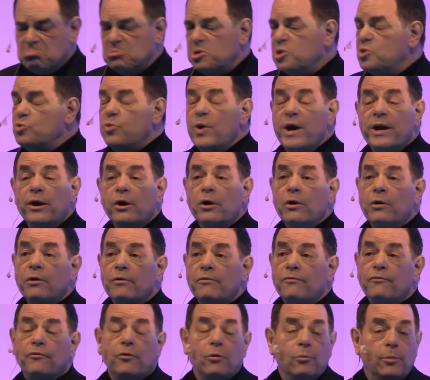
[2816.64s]
Twitter,
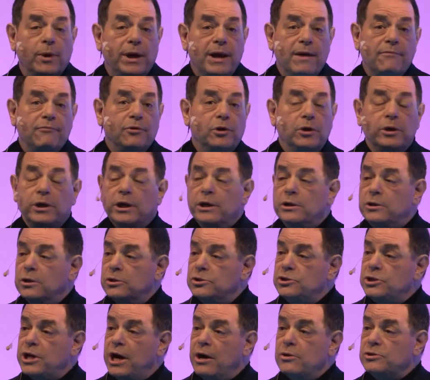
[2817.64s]
for whenever you need to
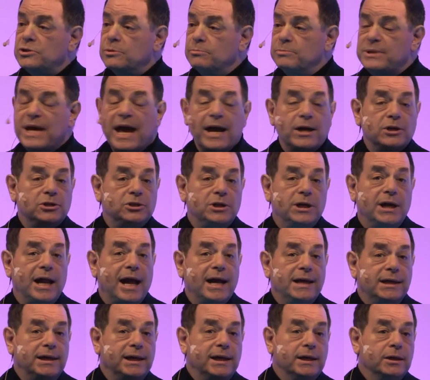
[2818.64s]
share some text and
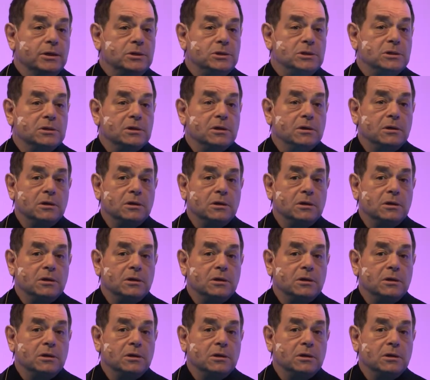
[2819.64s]
ideas.